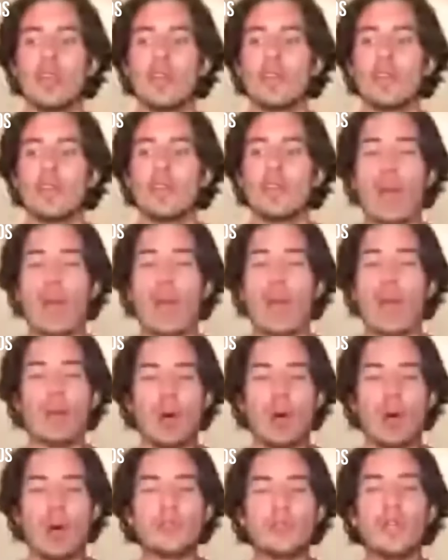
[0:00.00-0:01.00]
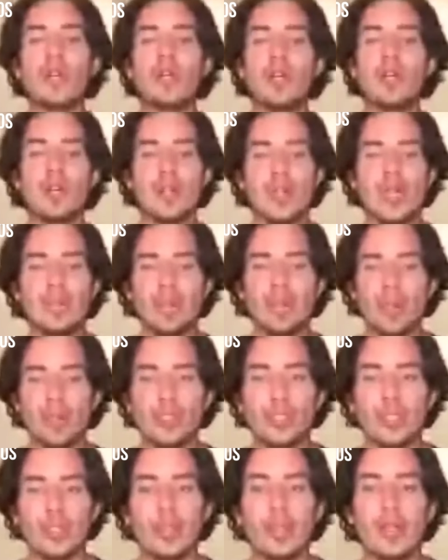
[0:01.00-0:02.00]
for our own
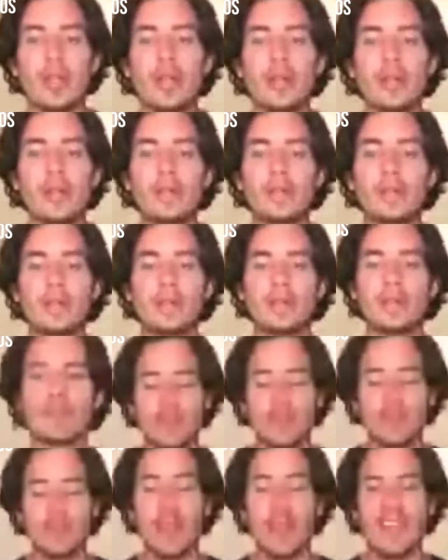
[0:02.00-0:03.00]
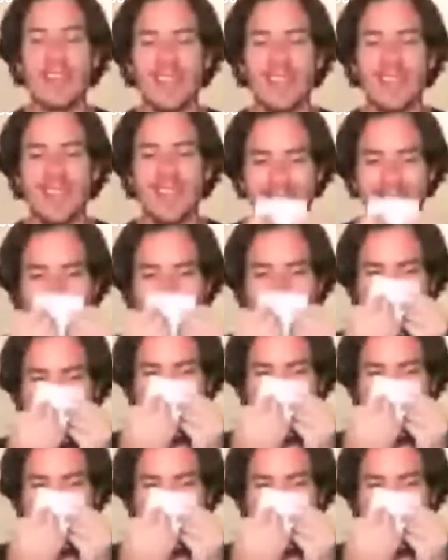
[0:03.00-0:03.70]
evolution. I